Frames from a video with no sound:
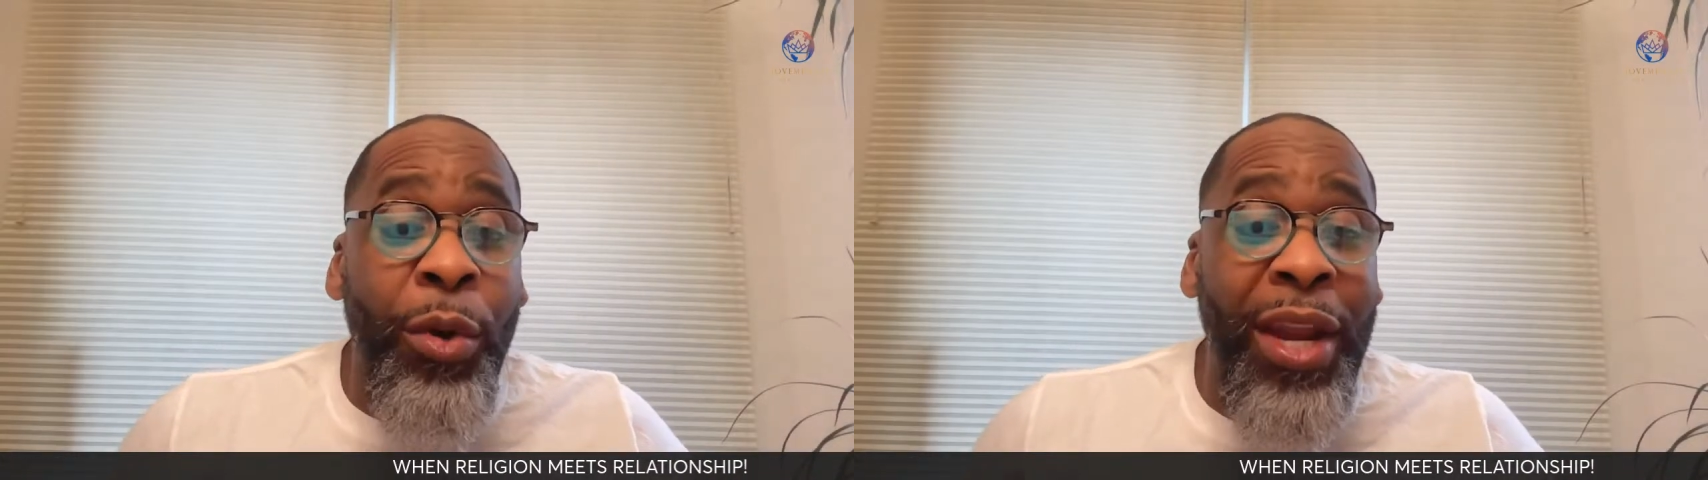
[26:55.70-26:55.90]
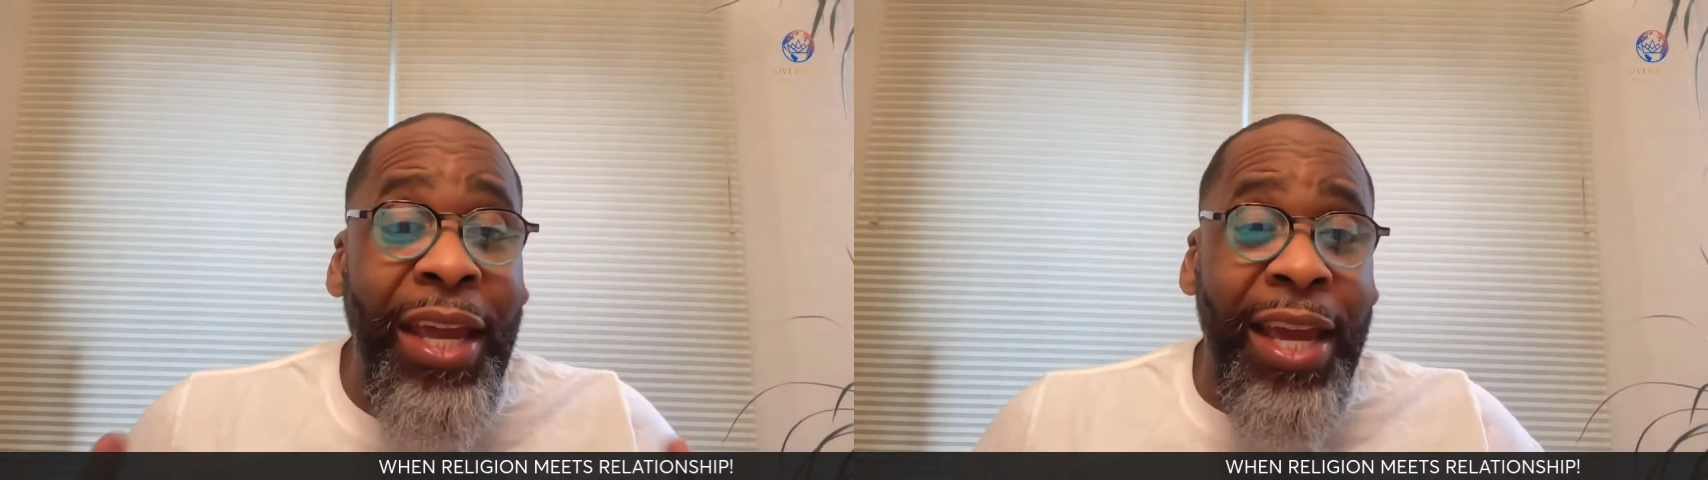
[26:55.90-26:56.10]

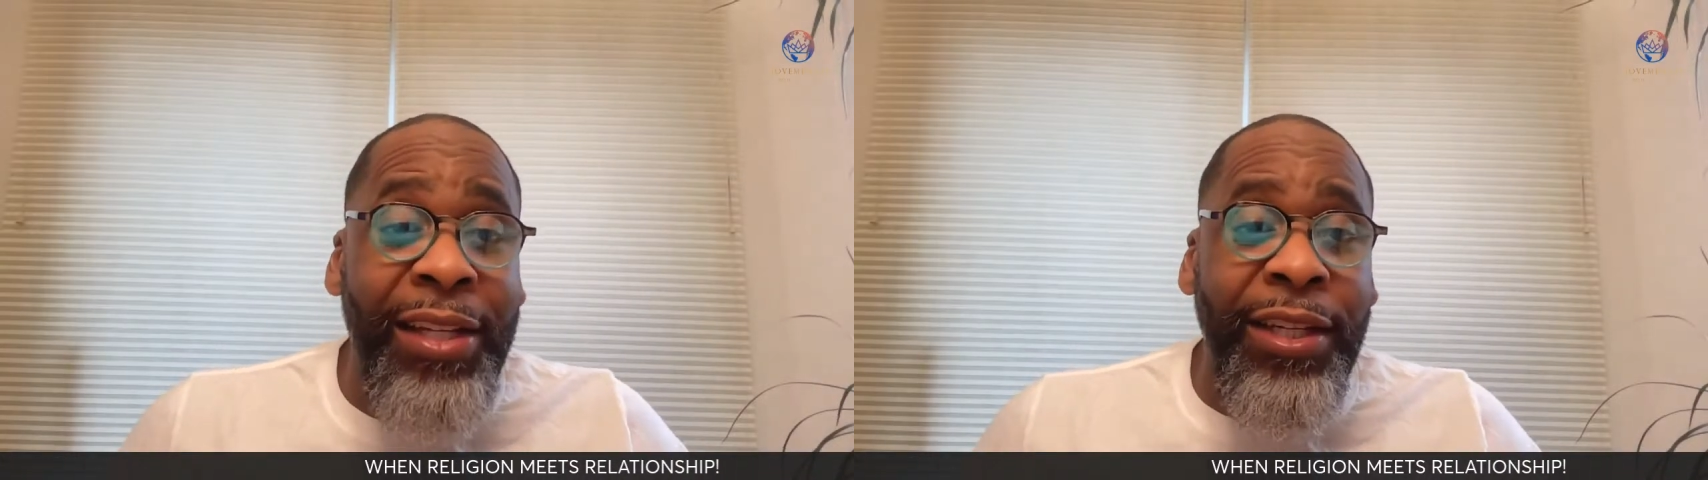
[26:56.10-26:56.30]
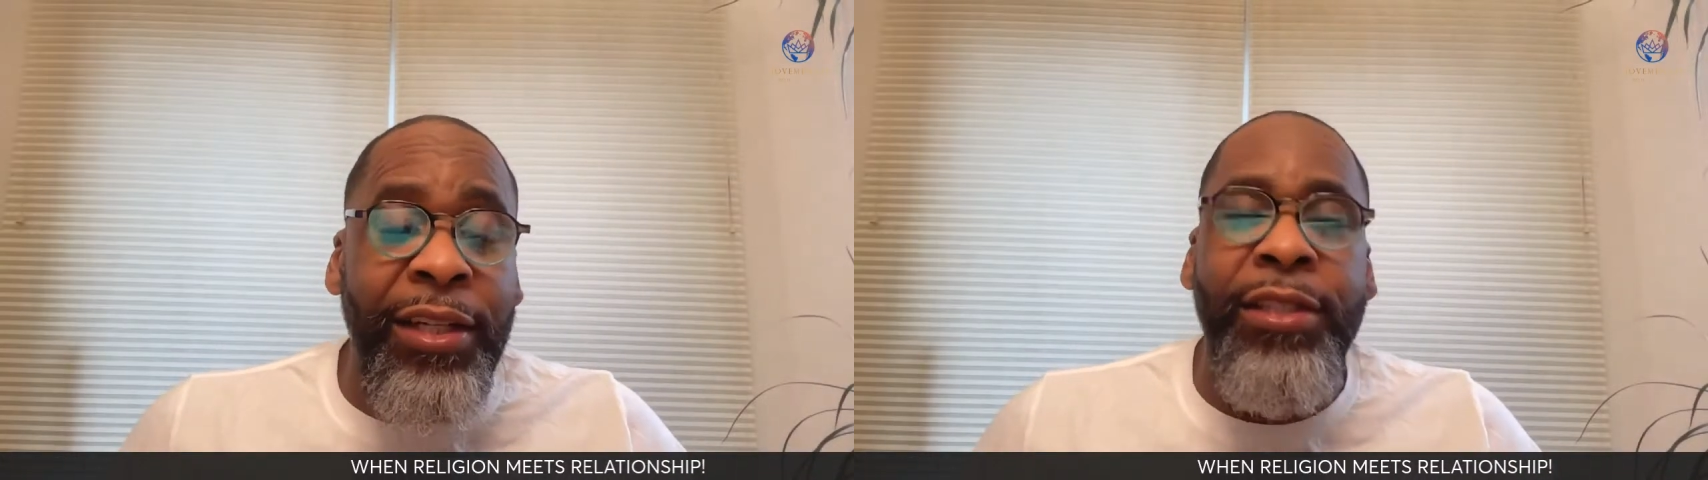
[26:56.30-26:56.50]
When they
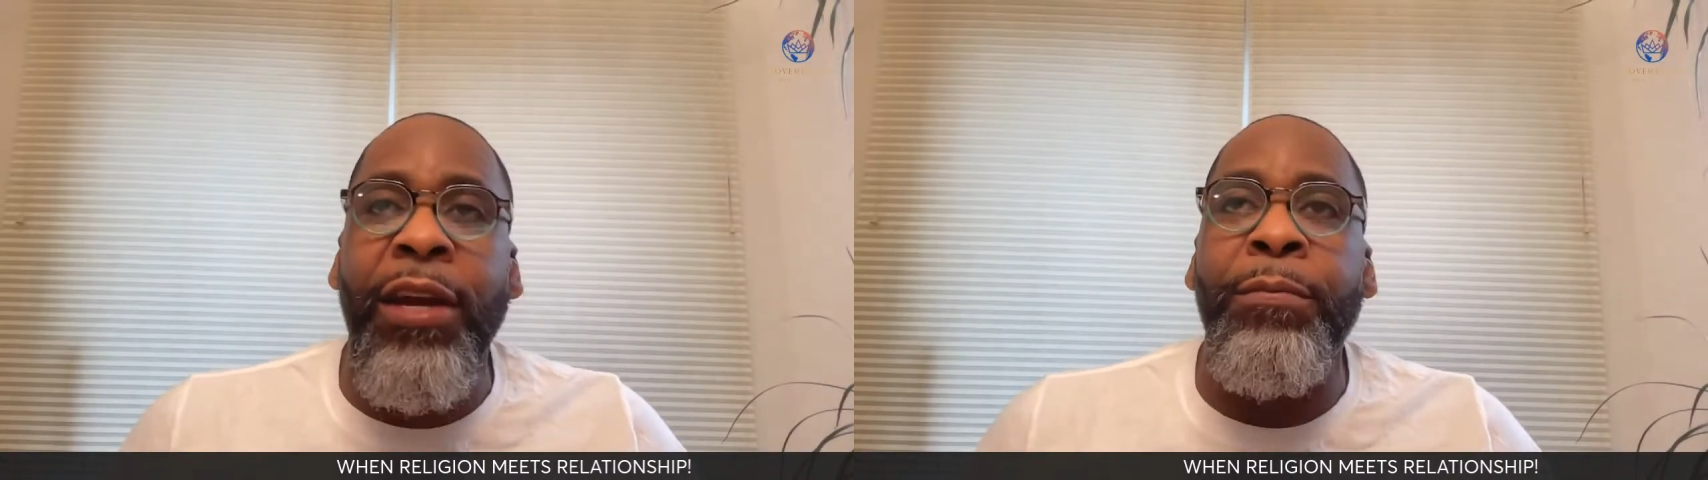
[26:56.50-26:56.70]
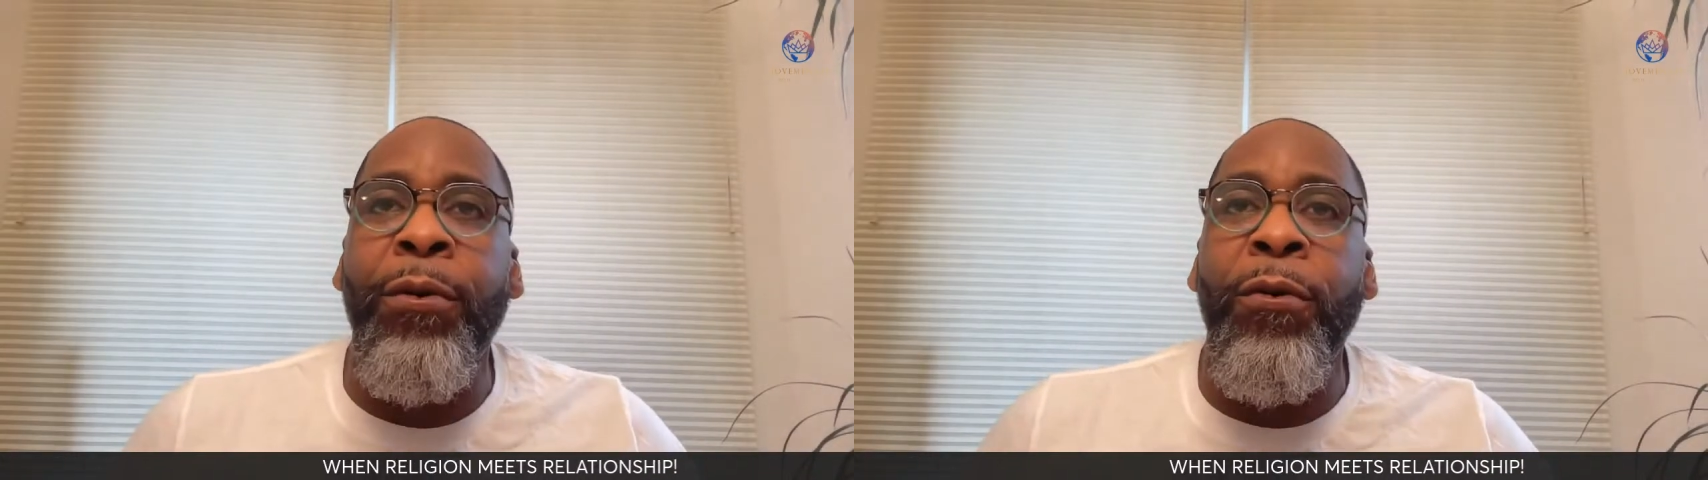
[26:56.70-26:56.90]
get to the
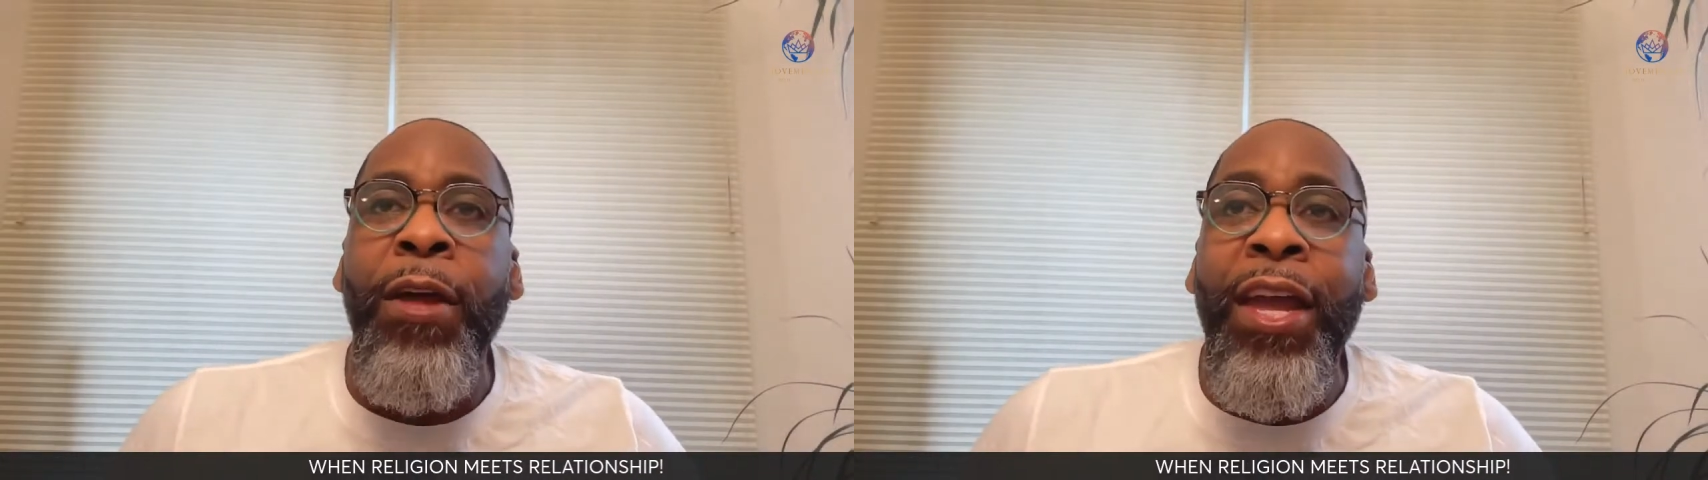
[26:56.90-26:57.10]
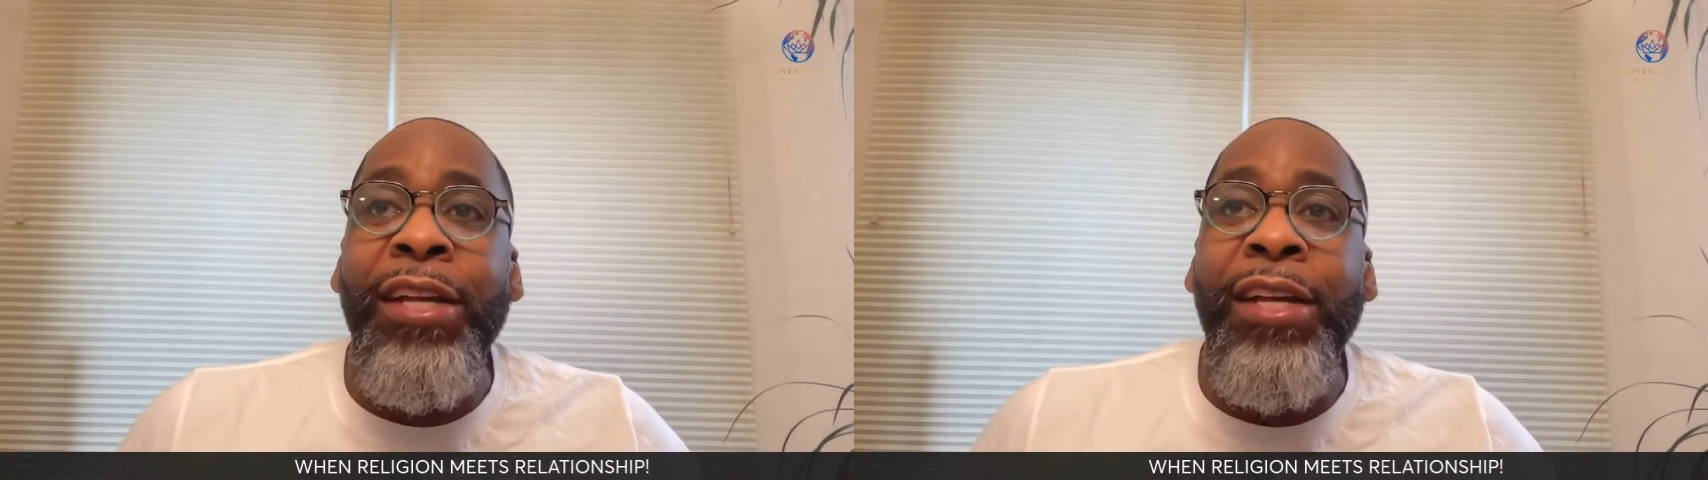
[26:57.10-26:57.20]
temple,